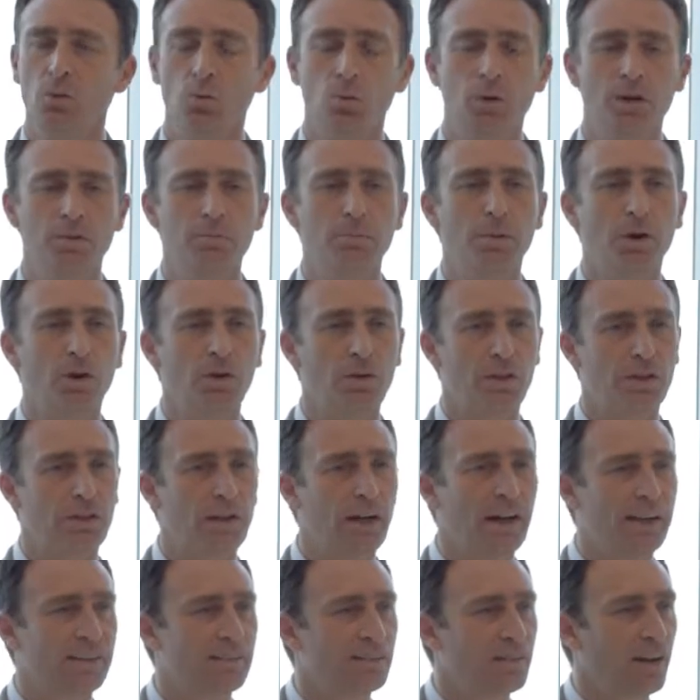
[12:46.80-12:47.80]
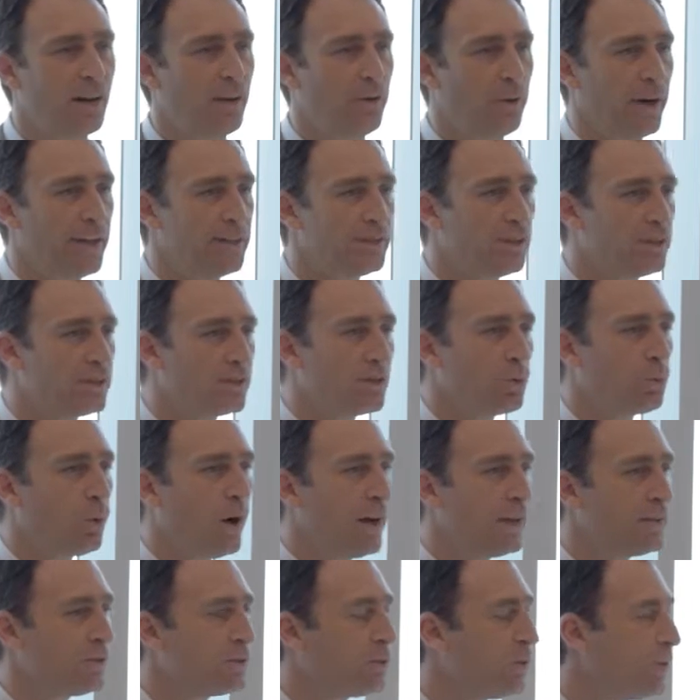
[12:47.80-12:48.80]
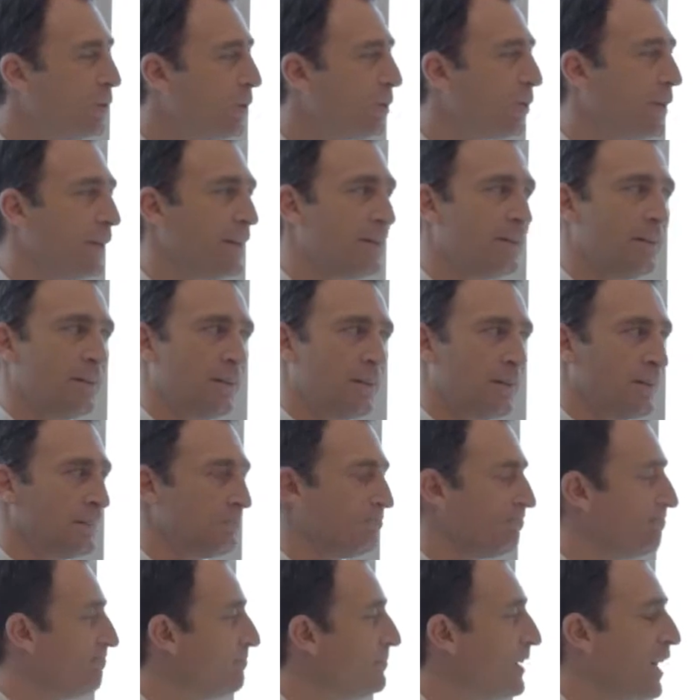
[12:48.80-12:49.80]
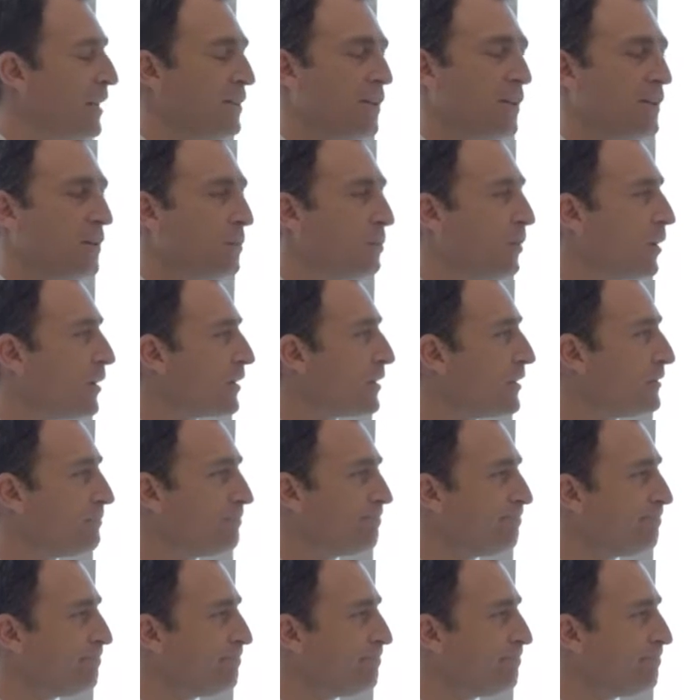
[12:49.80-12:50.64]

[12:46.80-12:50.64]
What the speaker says: we both accelerated. 1, 2, 3. It didn't work.